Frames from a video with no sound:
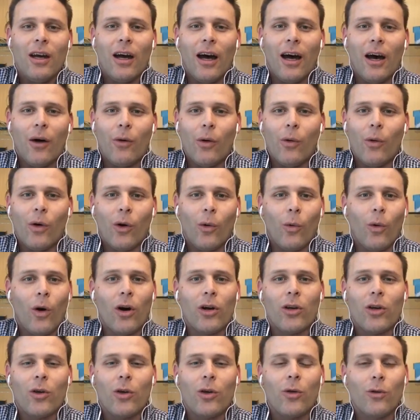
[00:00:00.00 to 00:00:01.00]
We want to
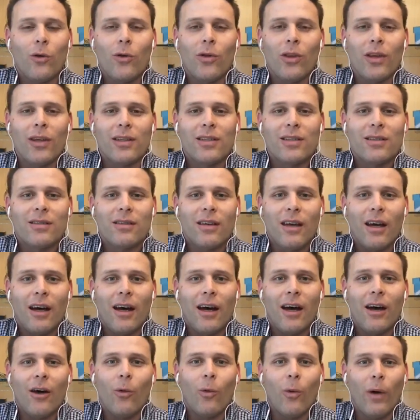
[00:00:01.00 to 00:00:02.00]
walk you through this
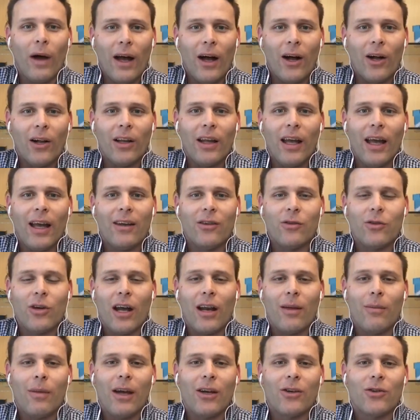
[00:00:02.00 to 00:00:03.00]
well and
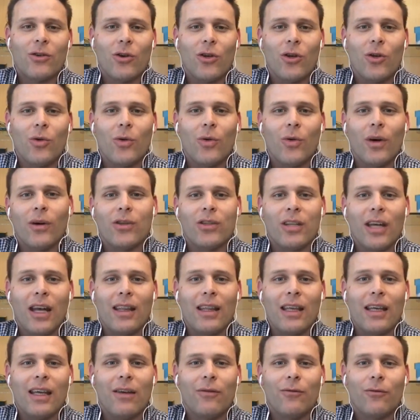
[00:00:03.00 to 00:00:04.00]
try to make sure you
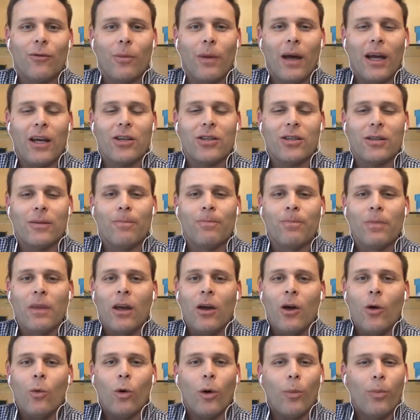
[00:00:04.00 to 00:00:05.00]
understand the information.
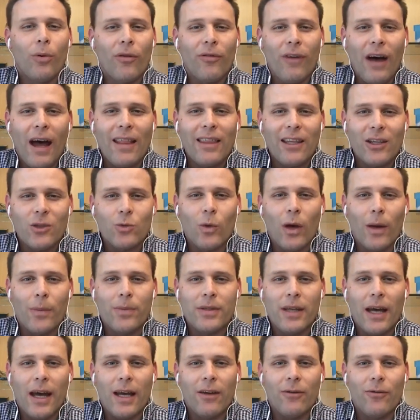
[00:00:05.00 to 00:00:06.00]
We'll provide this
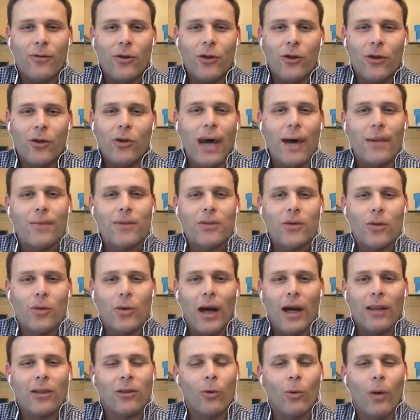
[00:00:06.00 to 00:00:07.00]
website a few times
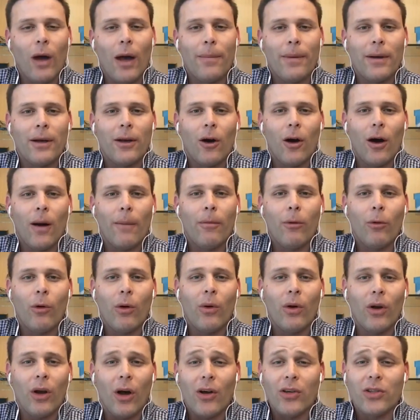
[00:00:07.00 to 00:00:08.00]
throughout the webinar, but
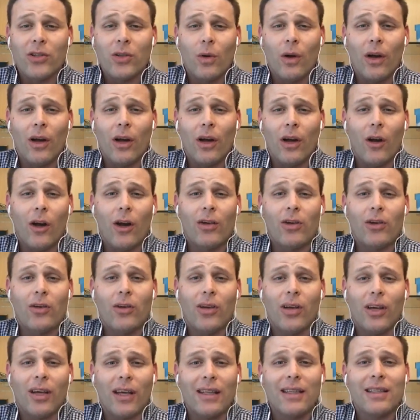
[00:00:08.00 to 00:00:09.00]
we would also encourage you
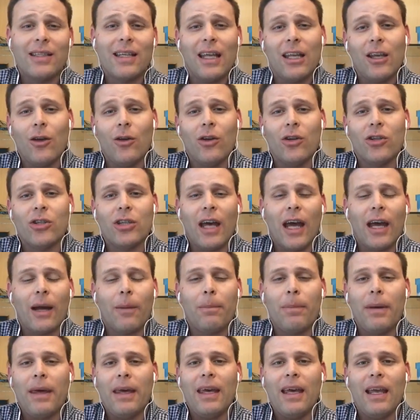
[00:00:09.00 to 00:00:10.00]
to continue to check
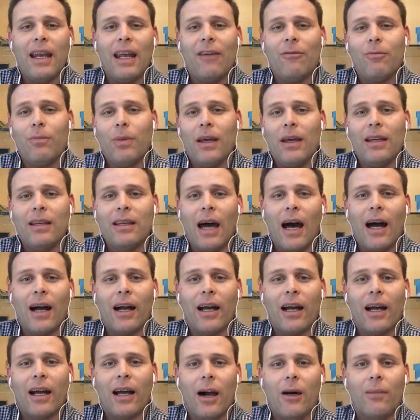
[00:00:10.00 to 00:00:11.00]

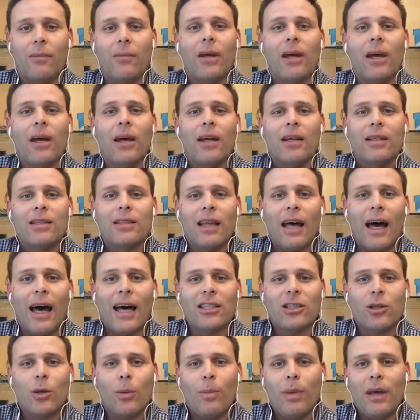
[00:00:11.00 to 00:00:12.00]

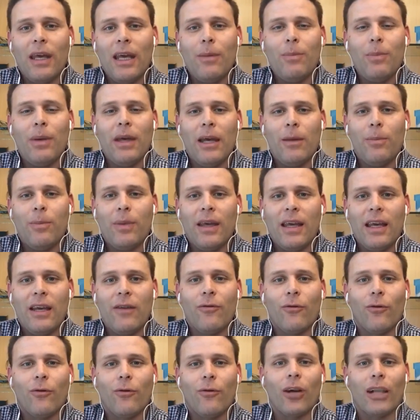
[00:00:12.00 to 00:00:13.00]

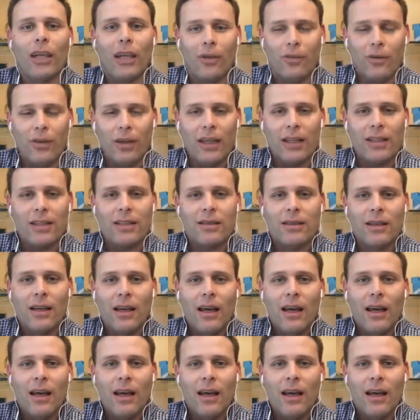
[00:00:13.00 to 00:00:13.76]
pnfp.com/PPP forgiveness.